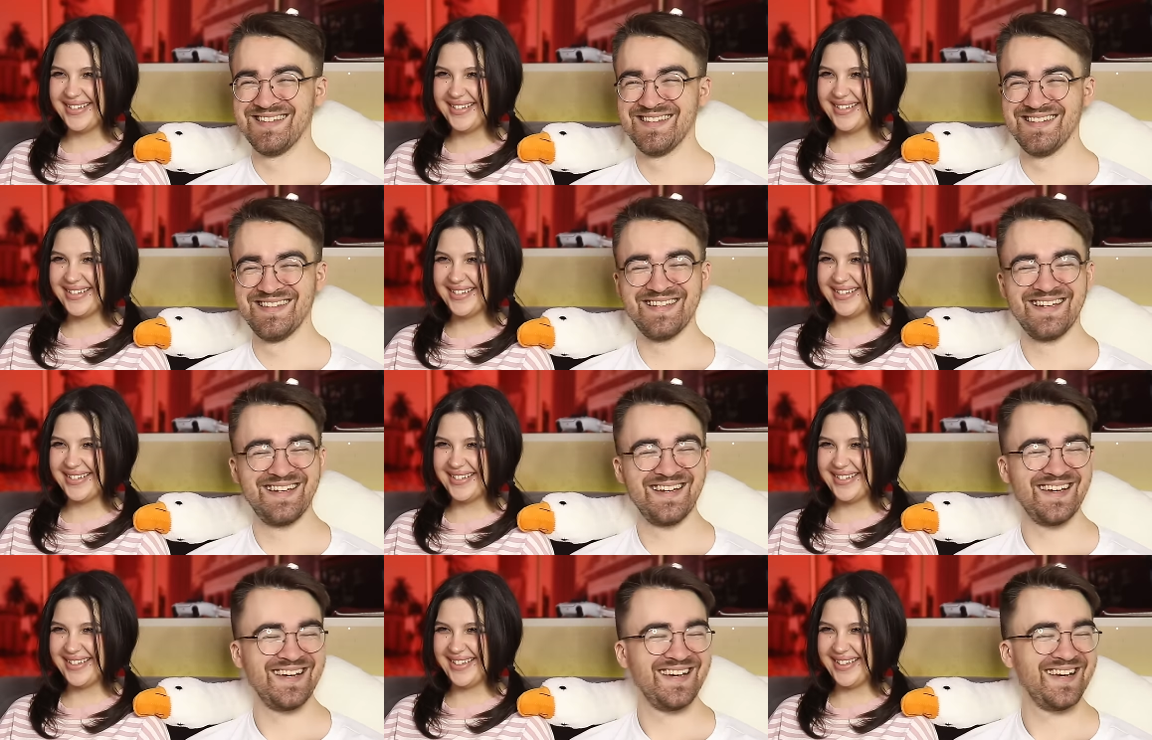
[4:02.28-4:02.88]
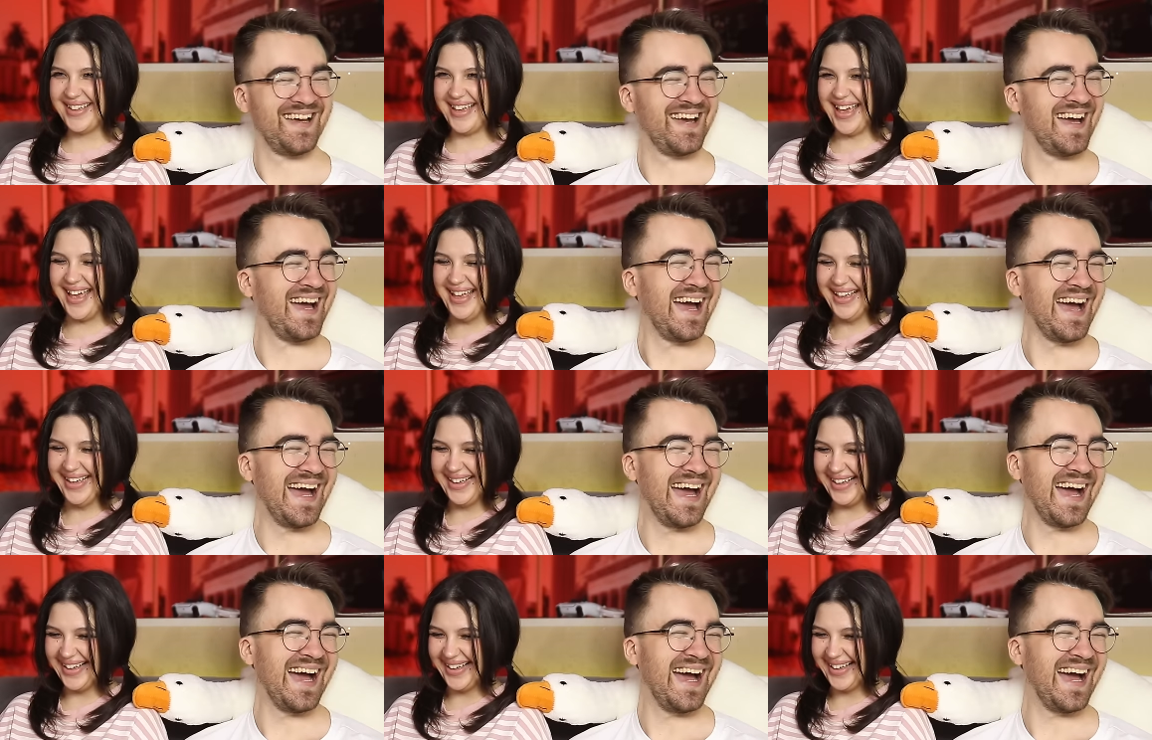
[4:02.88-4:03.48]

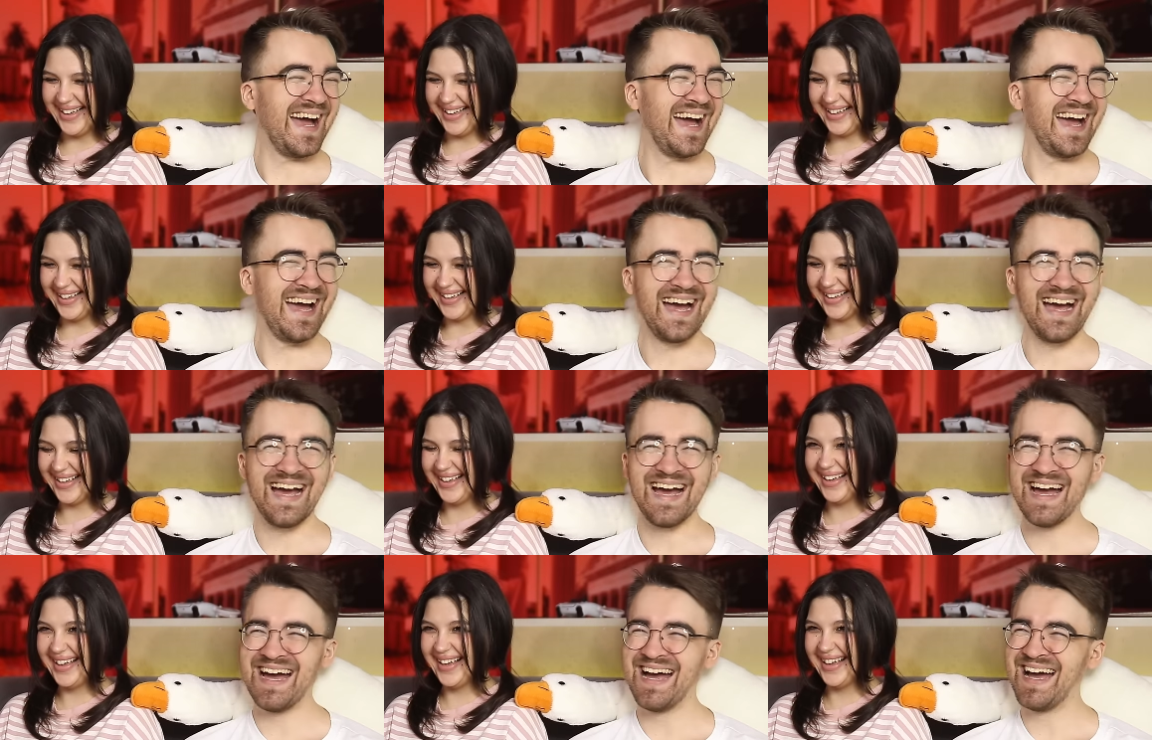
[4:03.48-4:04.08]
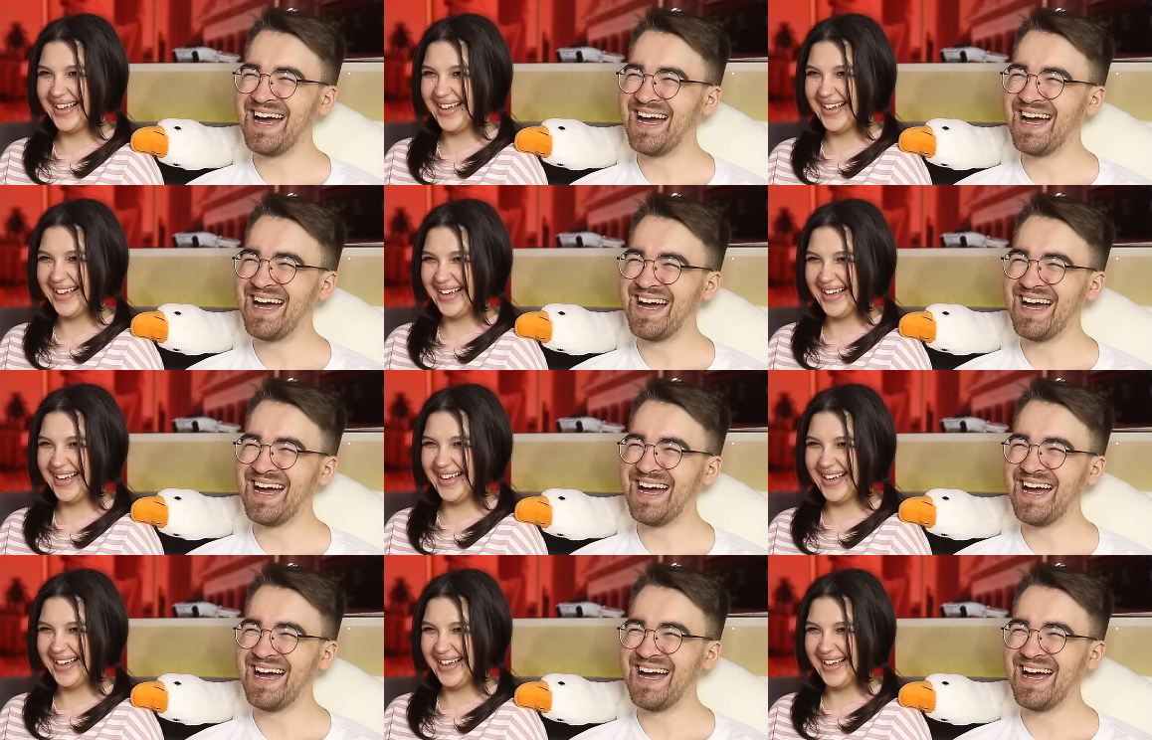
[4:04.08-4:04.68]

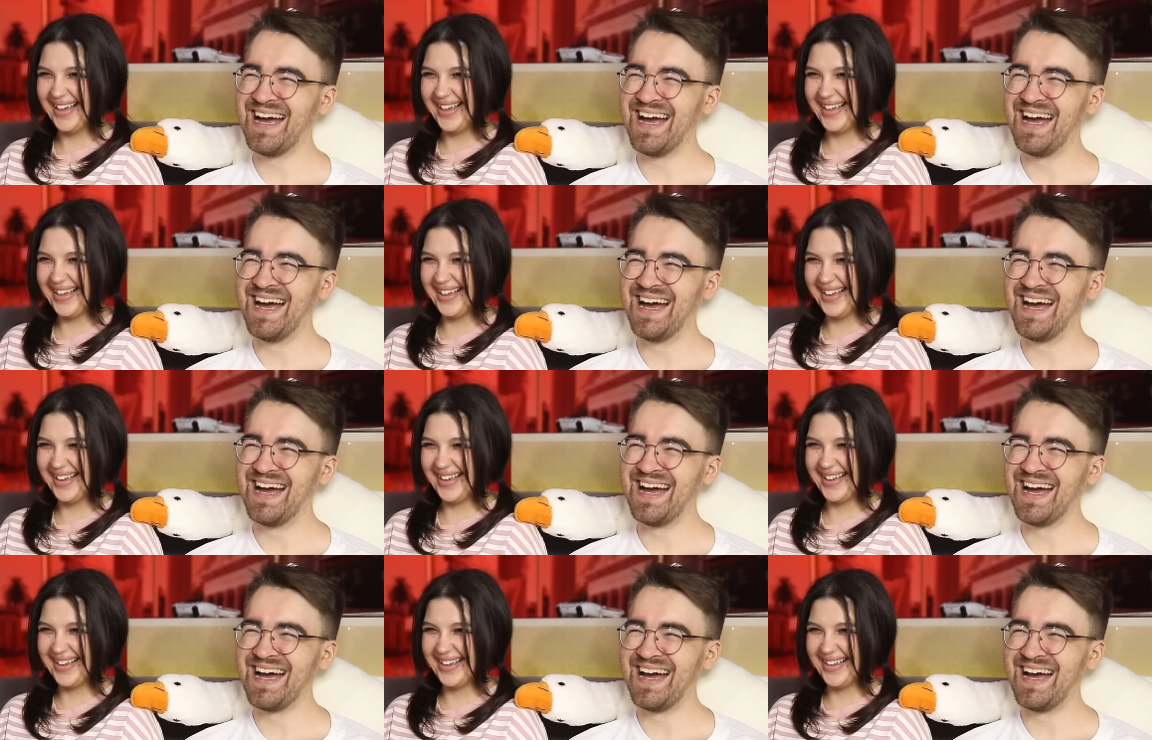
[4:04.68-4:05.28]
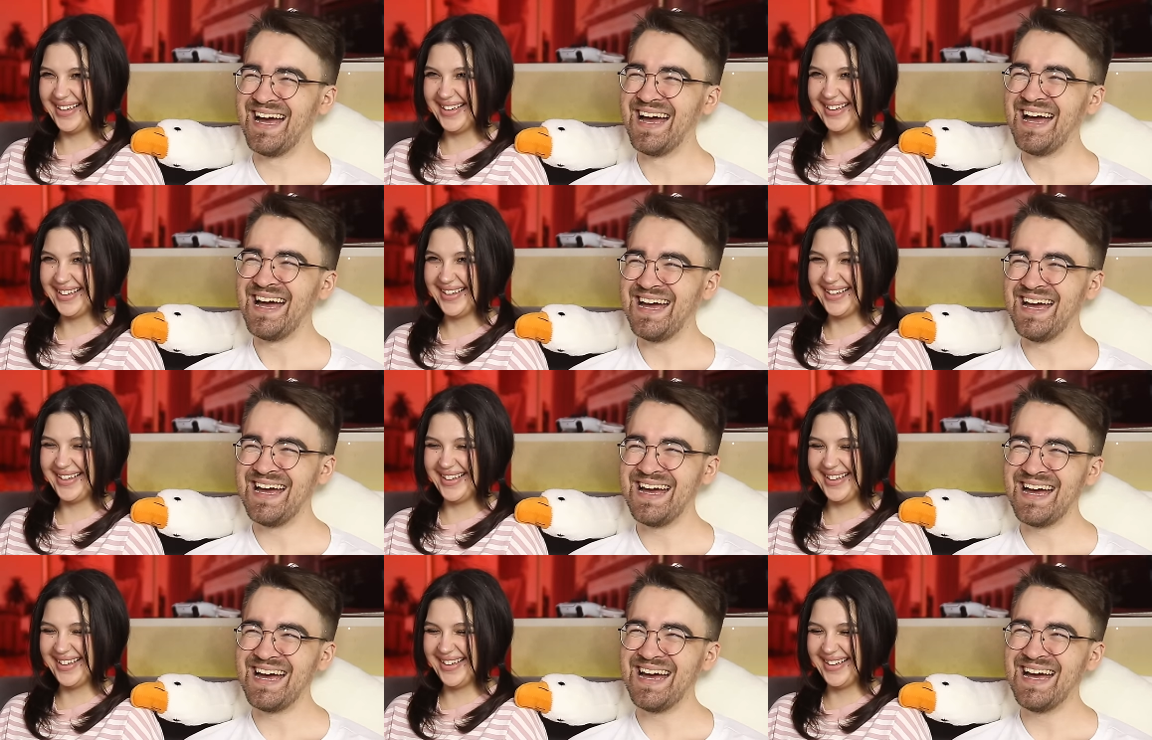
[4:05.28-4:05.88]

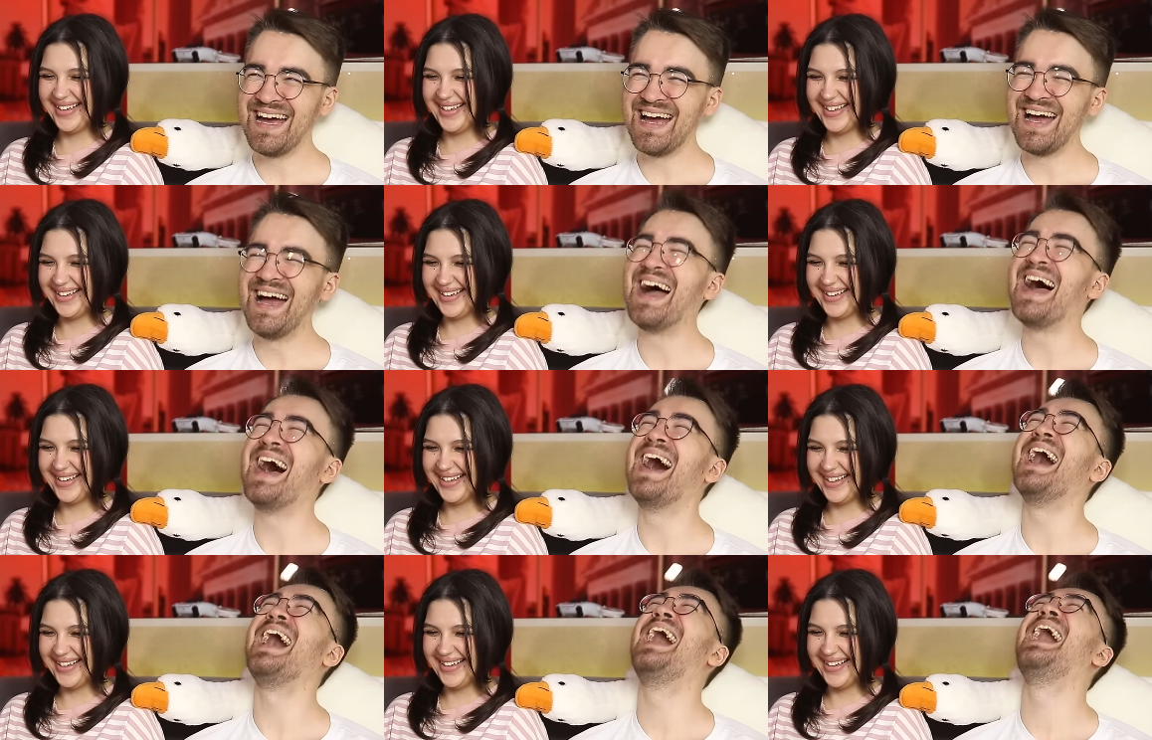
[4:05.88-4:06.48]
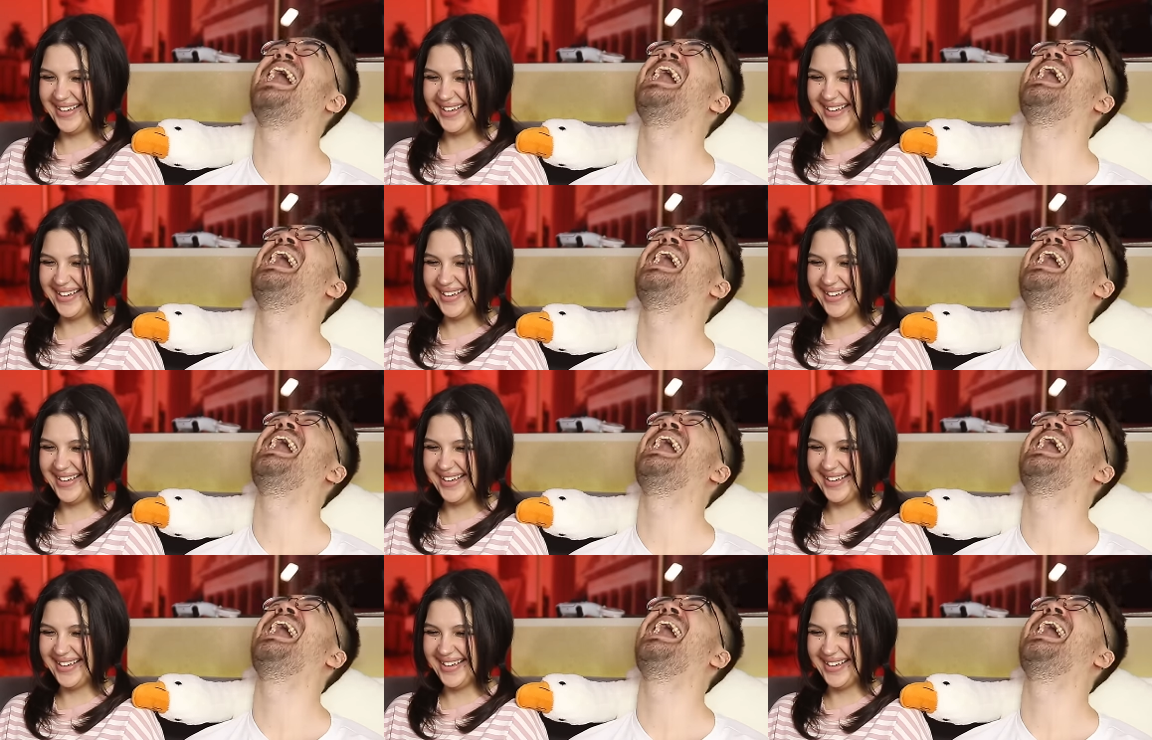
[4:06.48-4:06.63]
Nobody speaks.